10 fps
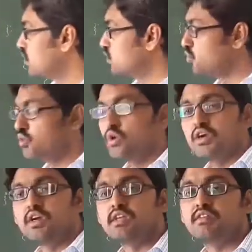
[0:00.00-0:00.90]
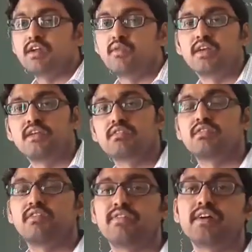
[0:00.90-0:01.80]
two disadvantages
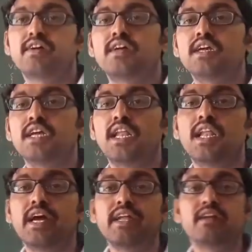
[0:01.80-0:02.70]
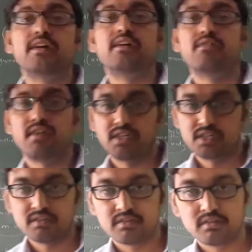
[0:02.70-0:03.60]
of inline
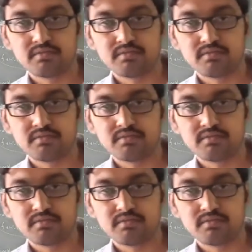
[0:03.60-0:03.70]
functions.